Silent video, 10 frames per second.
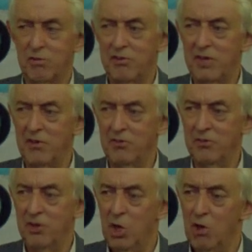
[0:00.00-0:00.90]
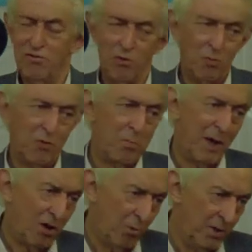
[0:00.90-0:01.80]
thousand, formed the
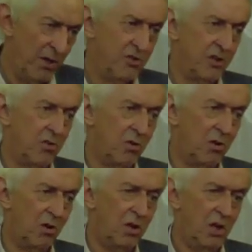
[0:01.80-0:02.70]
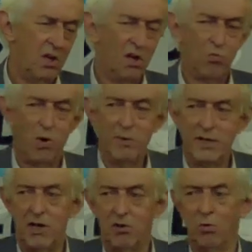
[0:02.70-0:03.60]
paramilitary core of what we
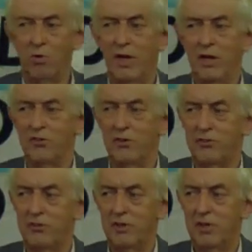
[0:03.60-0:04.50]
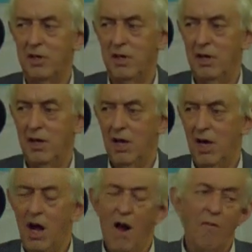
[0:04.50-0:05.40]
now call ISIS.
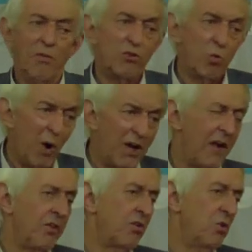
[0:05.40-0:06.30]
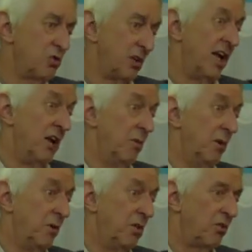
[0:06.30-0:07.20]
There's one other crucial
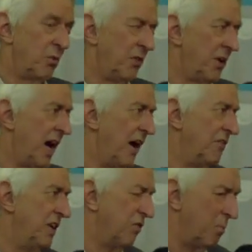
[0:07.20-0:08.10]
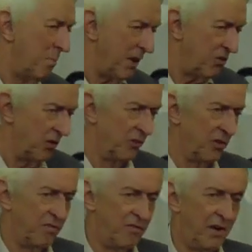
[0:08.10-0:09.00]
element, because one thing I haven't even mentioned
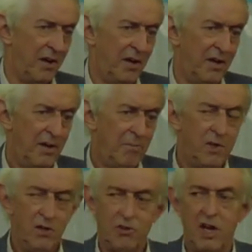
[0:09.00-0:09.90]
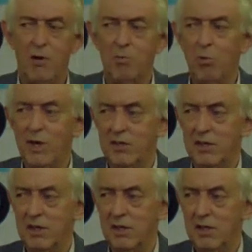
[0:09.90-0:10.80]
so far is the Arab awakening.